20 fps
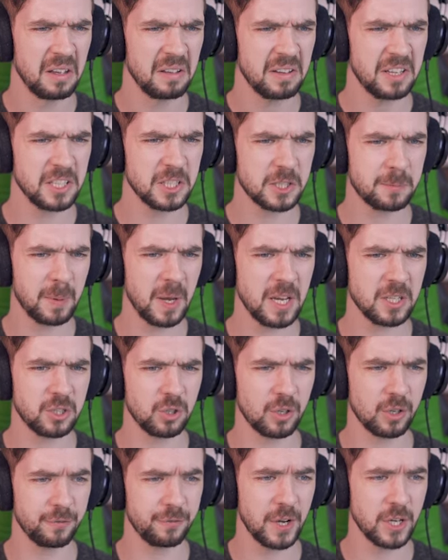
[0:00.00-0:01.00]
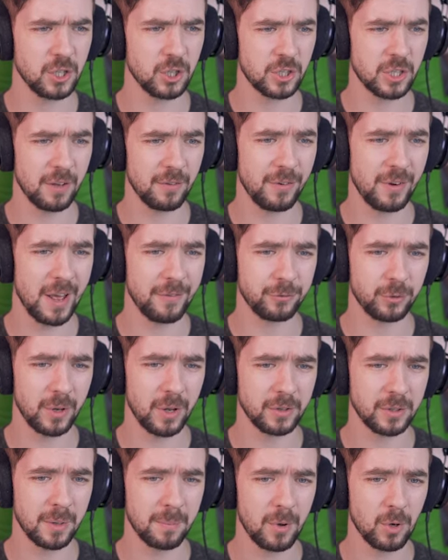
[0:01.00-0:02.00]
In space, you can find yourself left
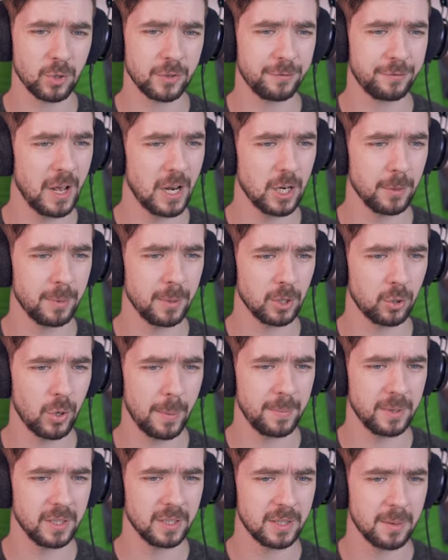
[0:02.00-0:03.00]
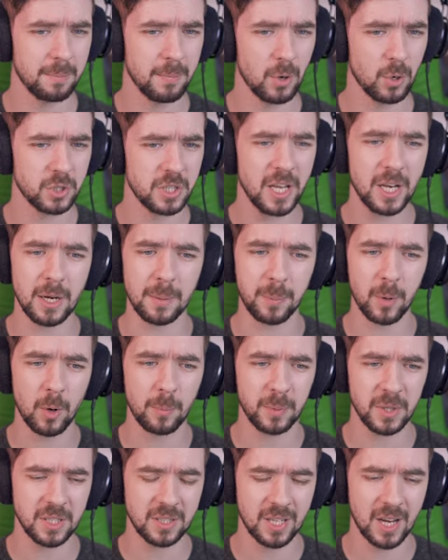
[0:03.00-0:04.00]
without the most valuable equipment at the most
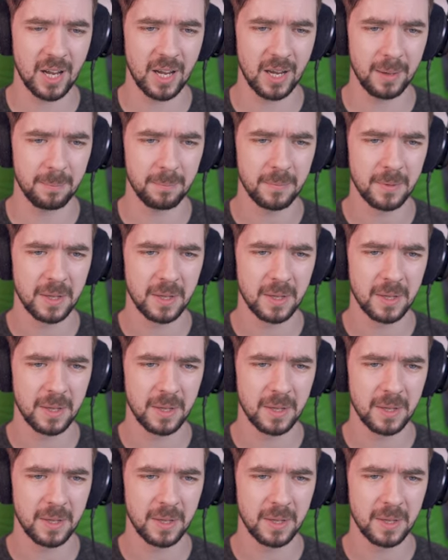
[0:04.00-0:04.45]
inappropriate time.